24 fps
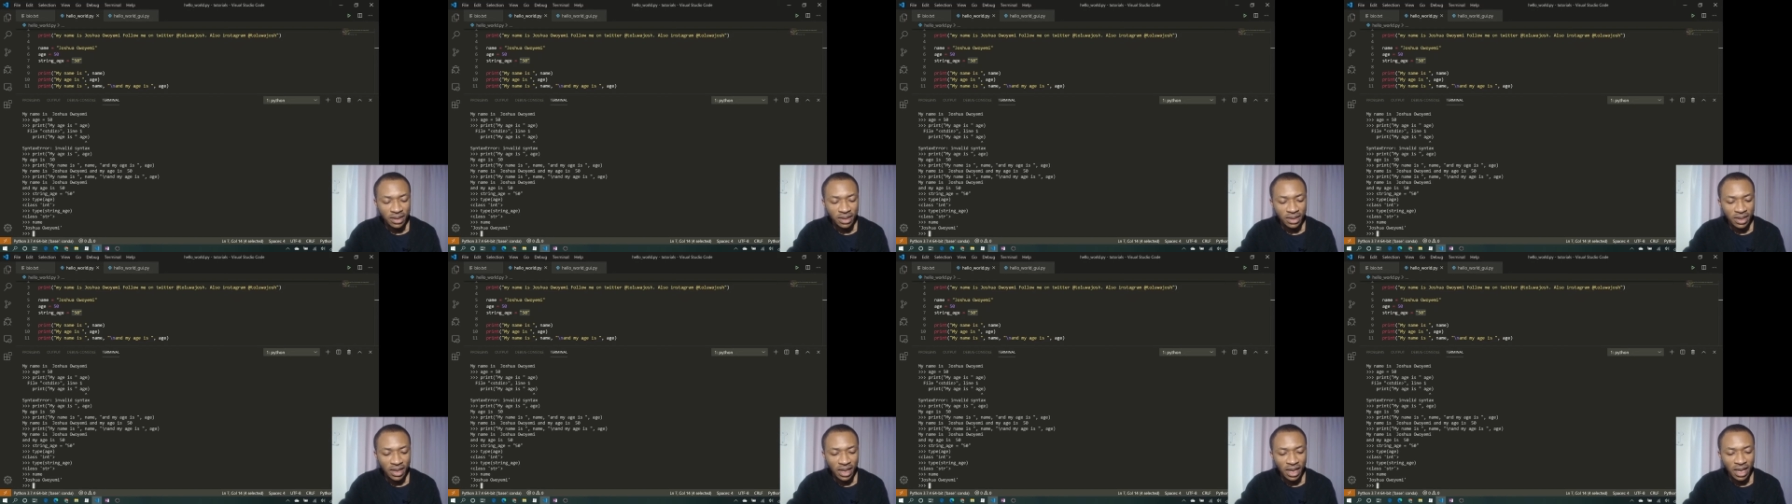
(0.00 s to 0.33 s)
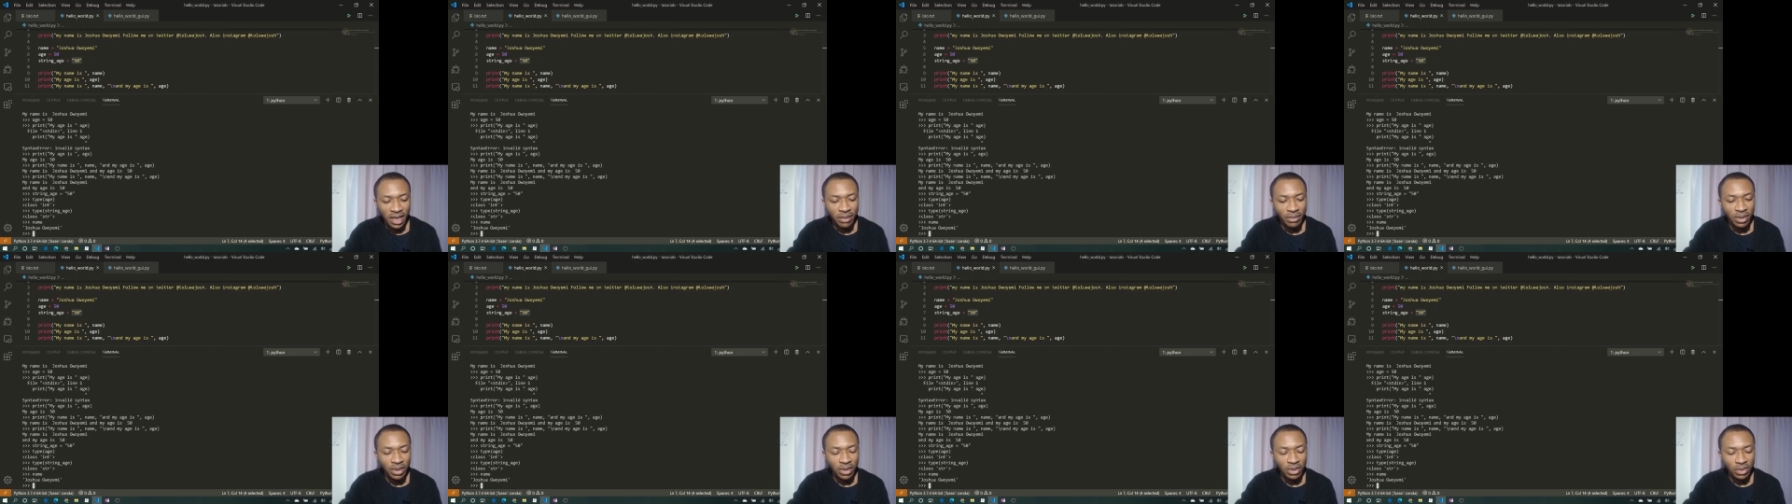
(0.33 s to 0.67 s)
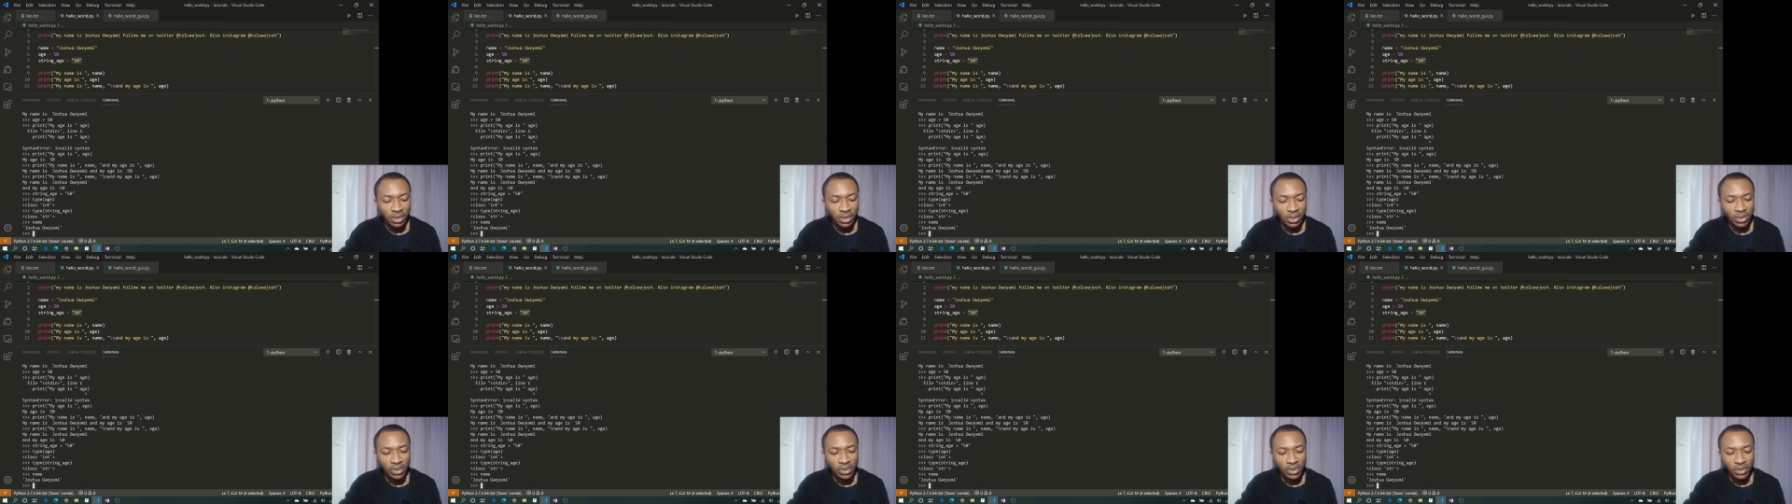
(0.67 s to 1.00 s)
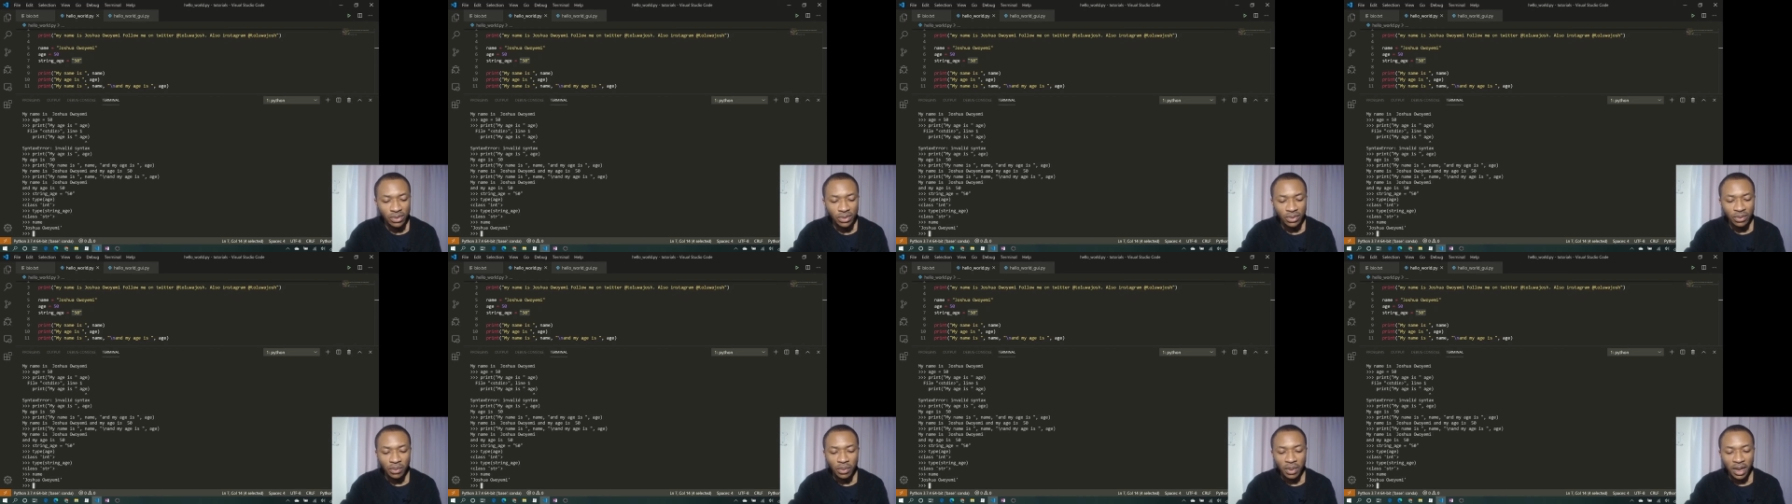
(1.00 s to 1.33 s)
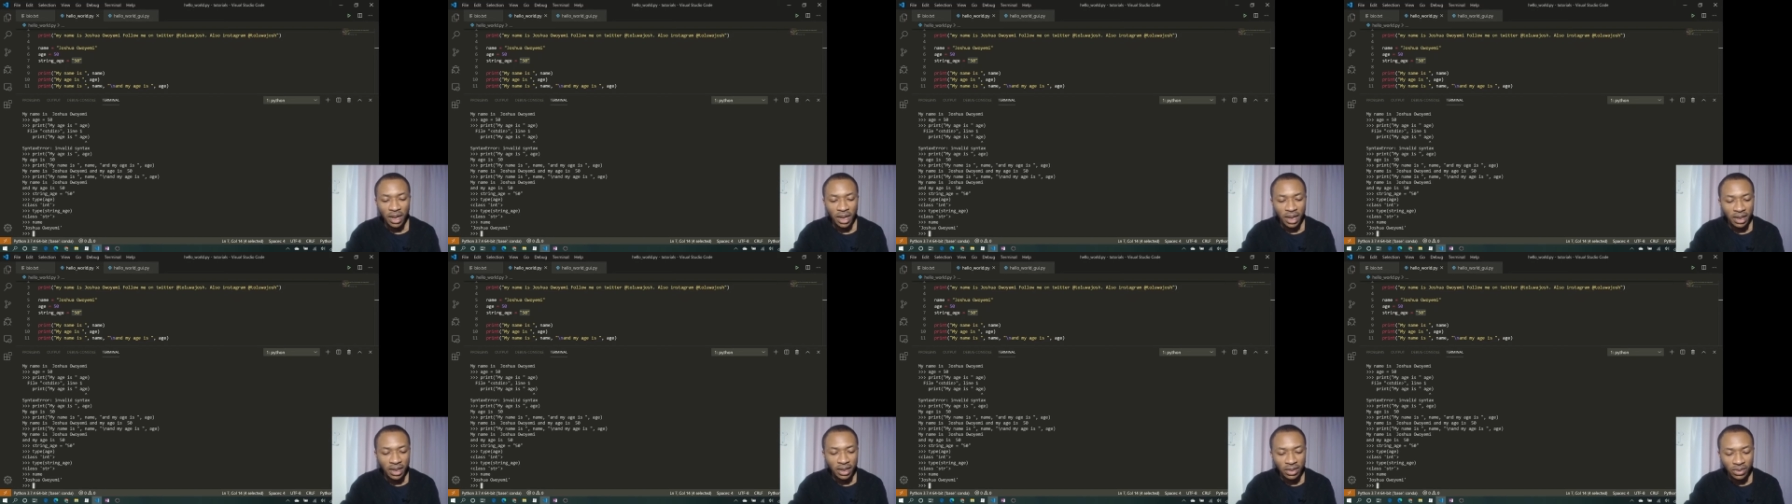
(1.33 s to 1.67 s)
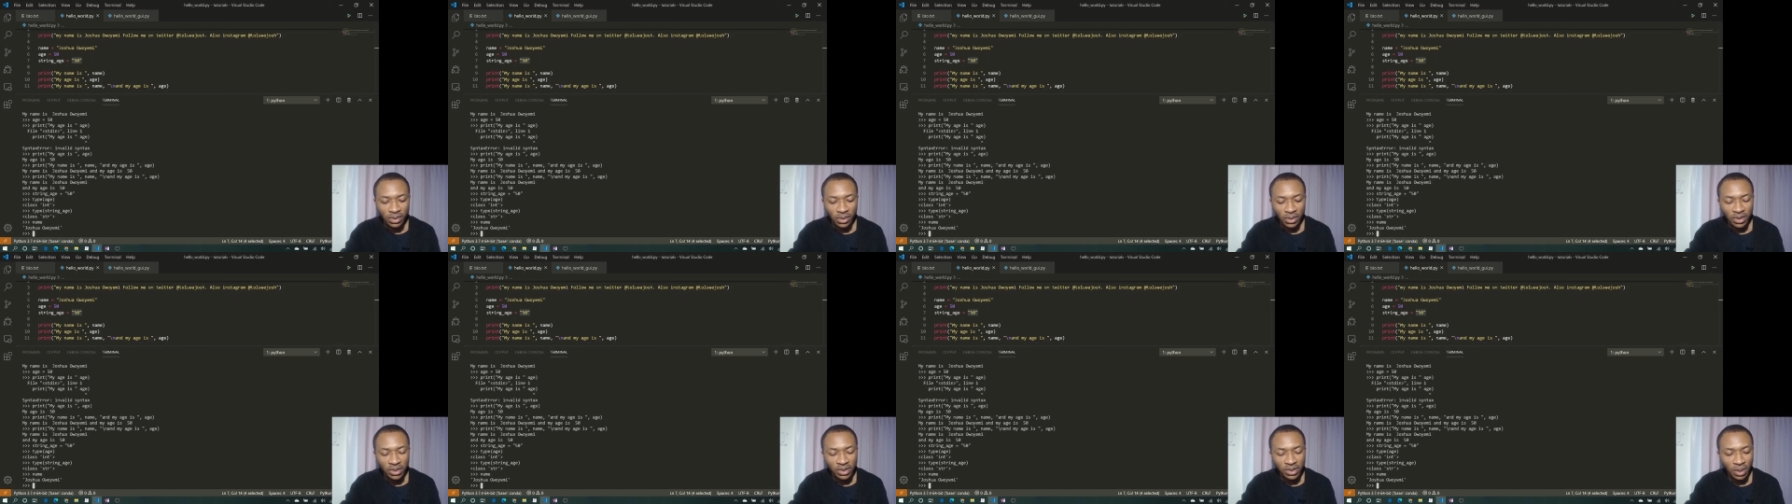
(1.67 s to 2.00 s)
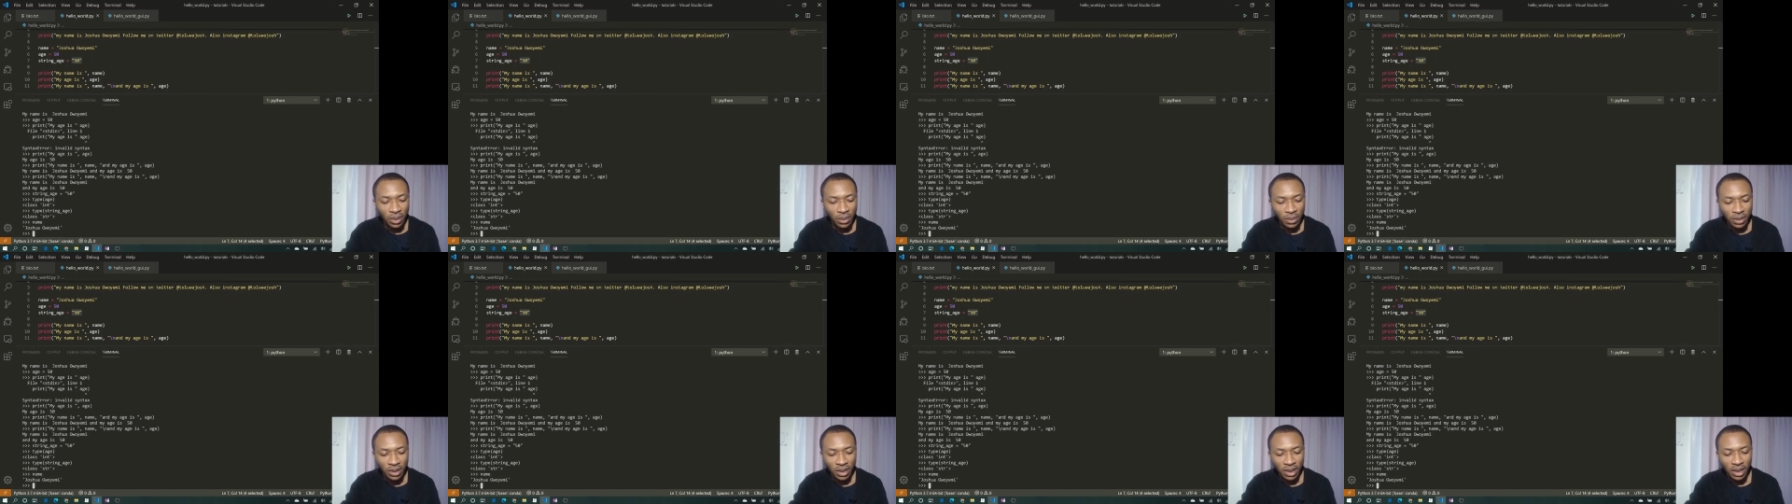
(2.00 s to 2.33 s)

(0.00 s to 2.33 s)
name into two by doing something